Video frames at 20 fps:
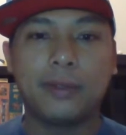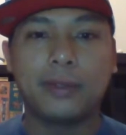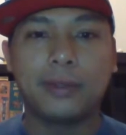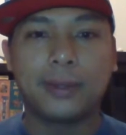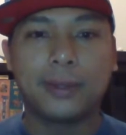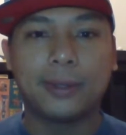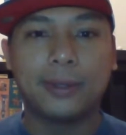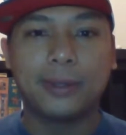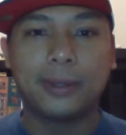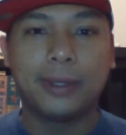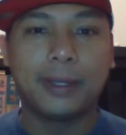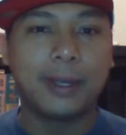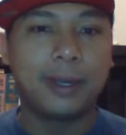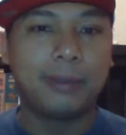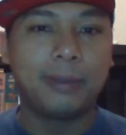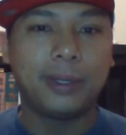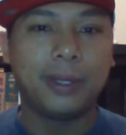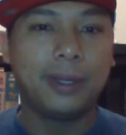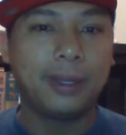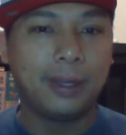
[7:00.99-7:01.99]
started learning how to
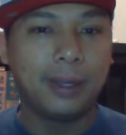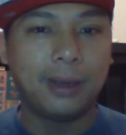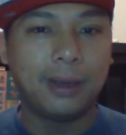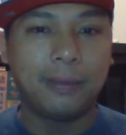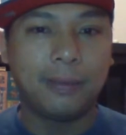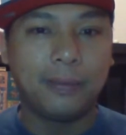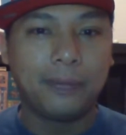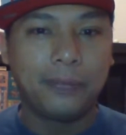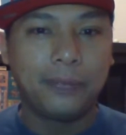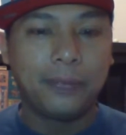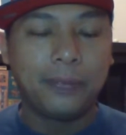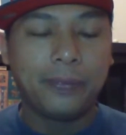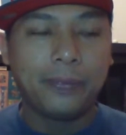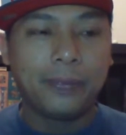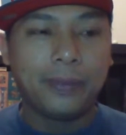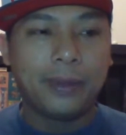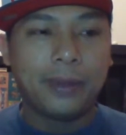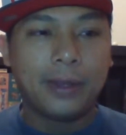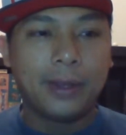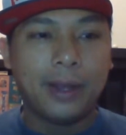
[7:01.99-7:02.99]
play the
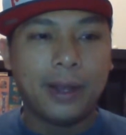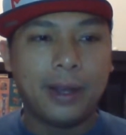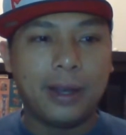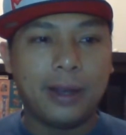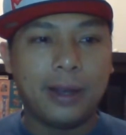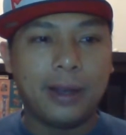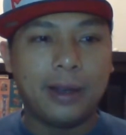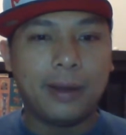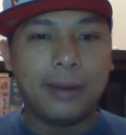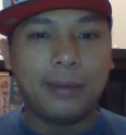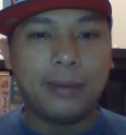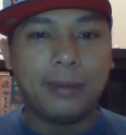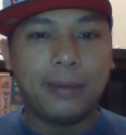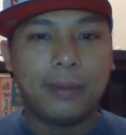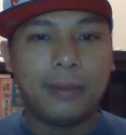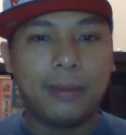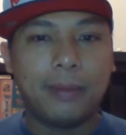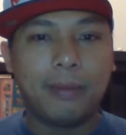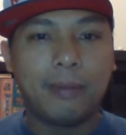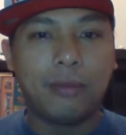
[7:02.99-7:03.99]
game.